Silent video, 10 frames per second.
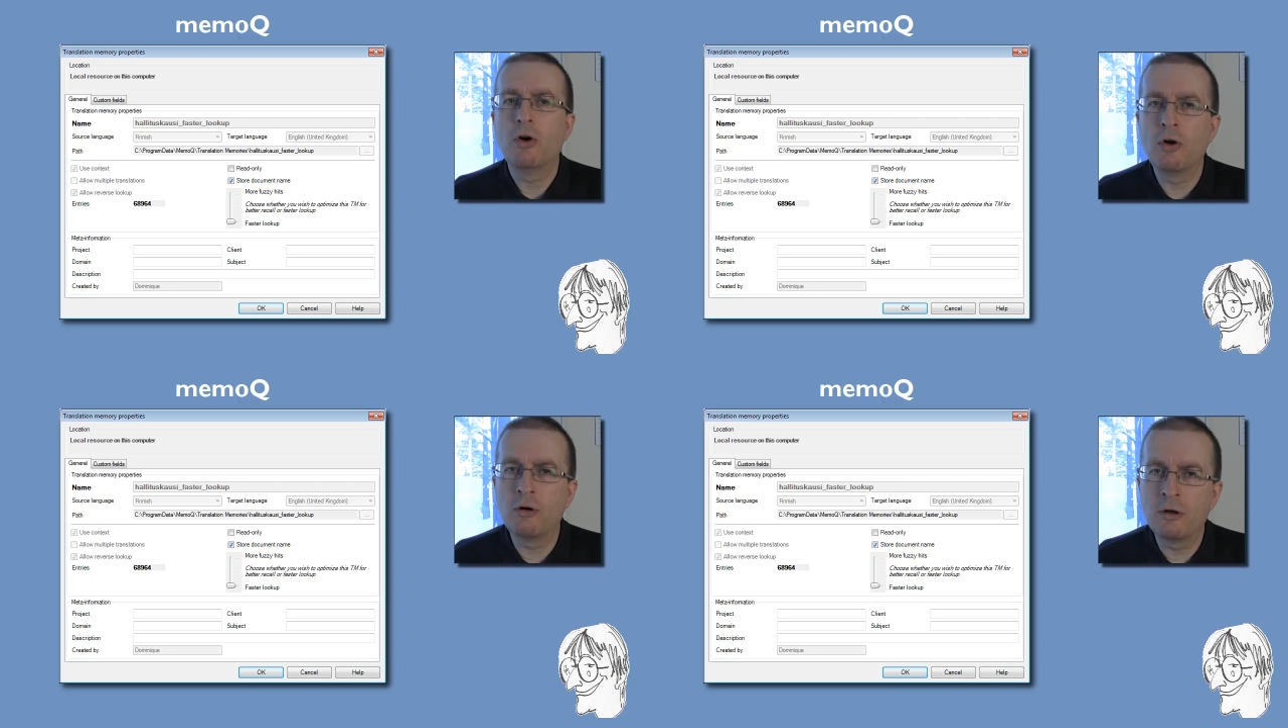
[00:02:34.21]

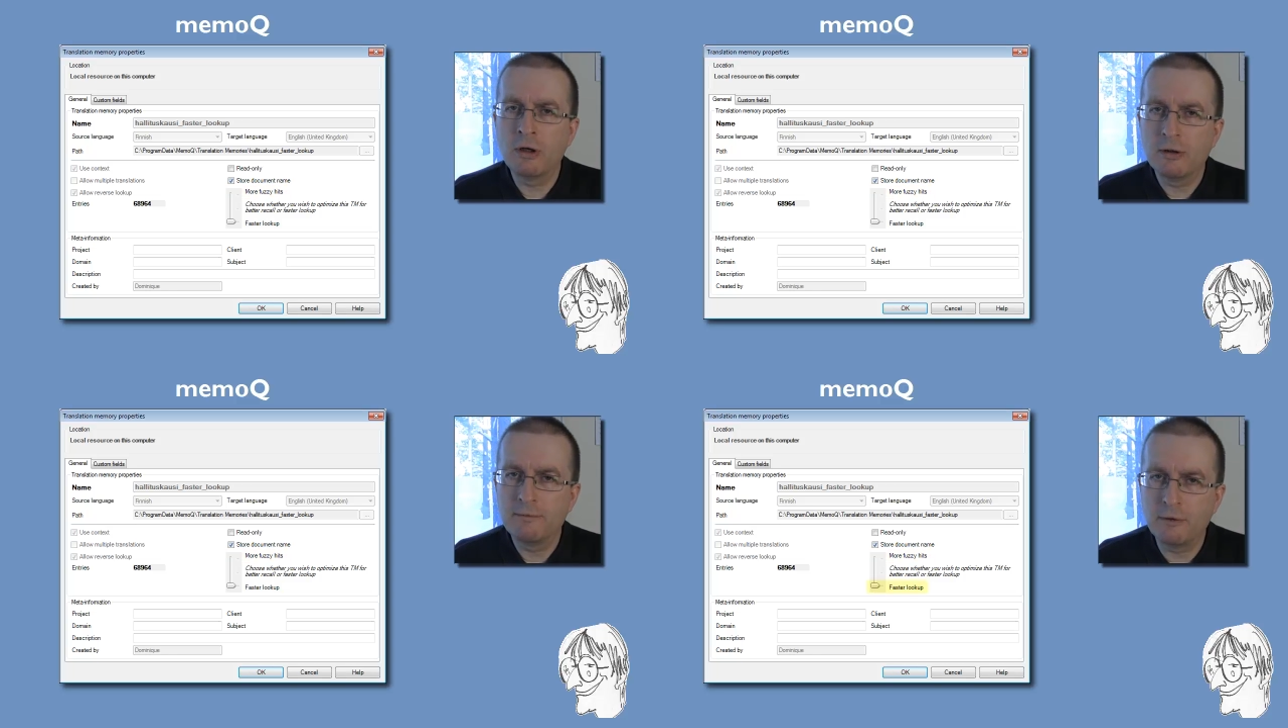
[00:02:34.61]

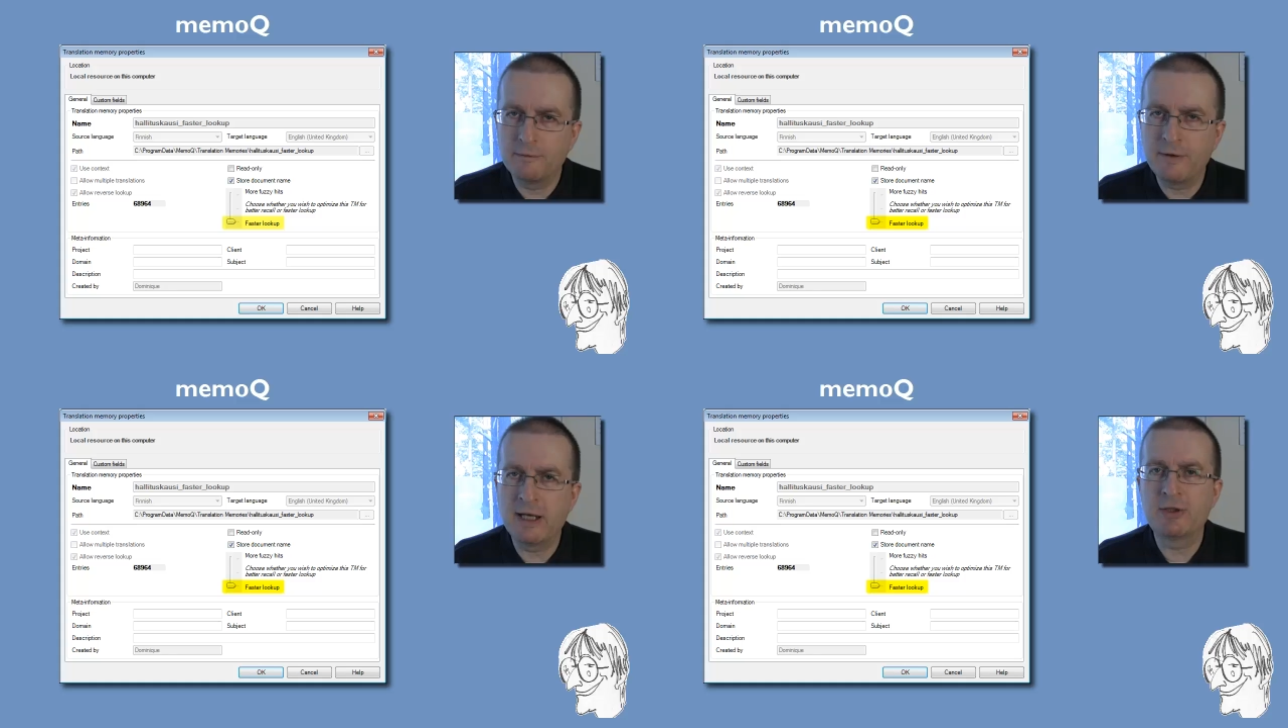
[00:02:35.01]
or for
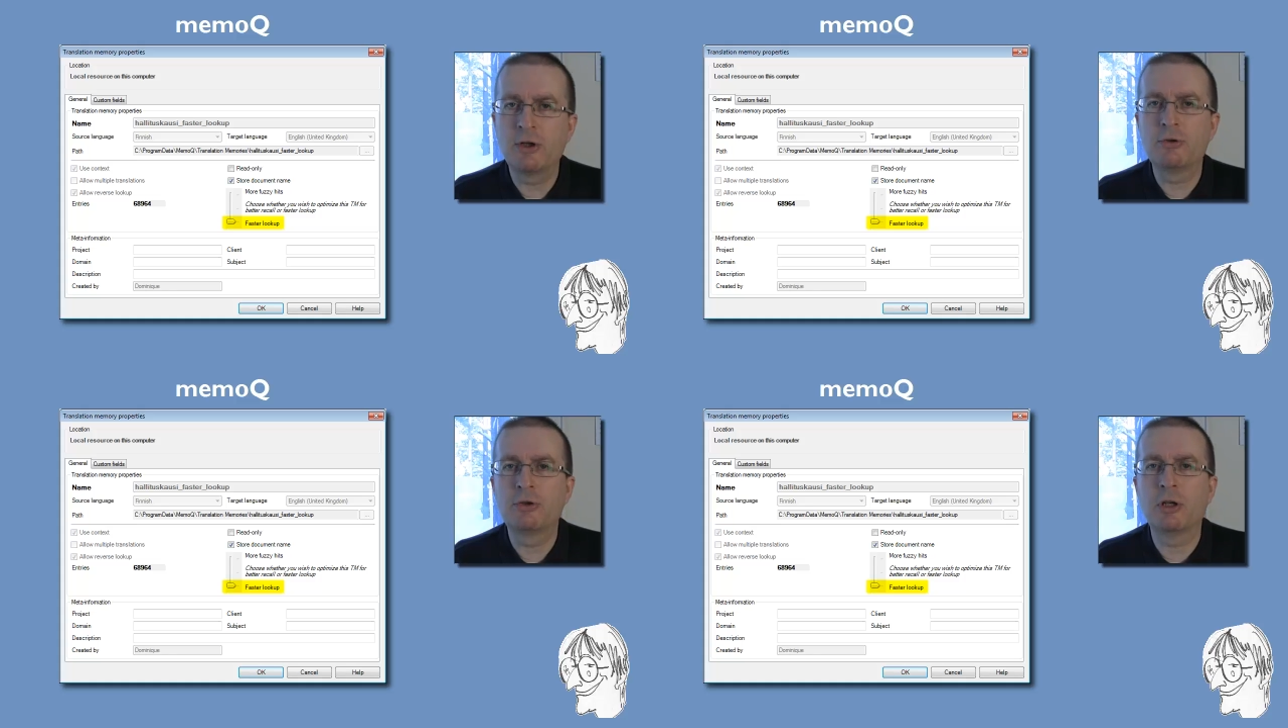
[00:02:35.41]

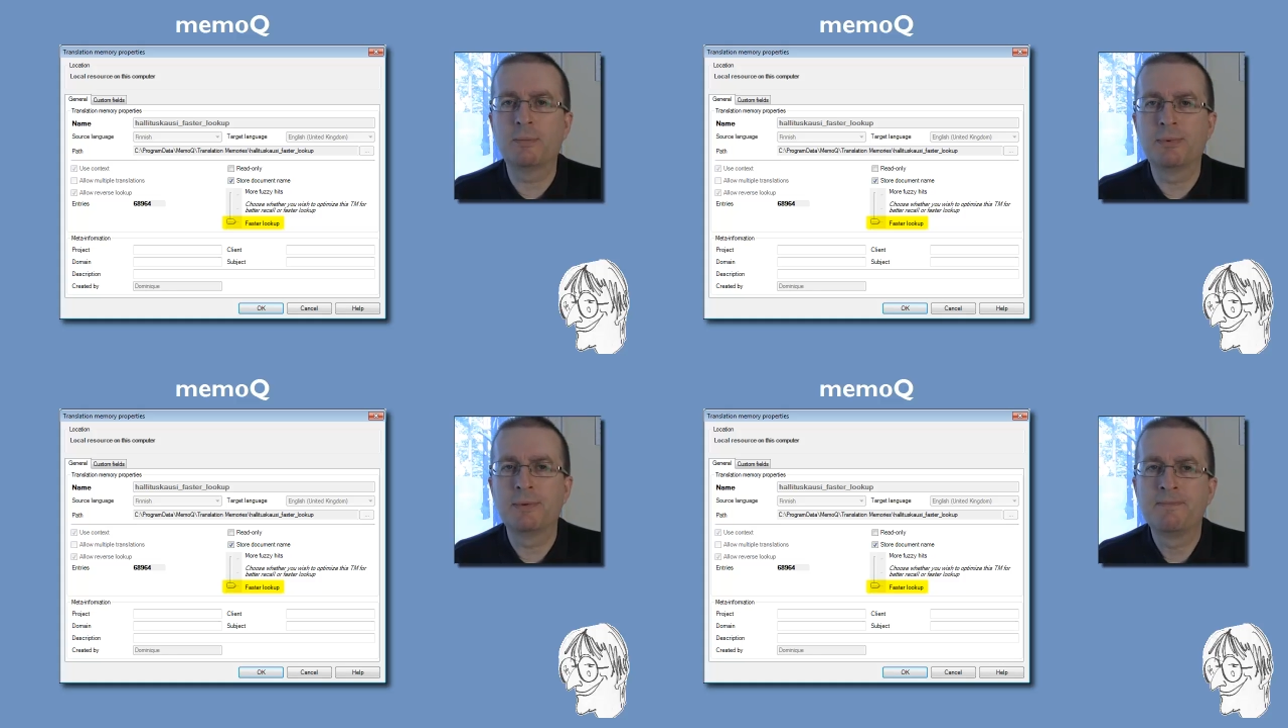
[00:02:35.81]
faster lookup.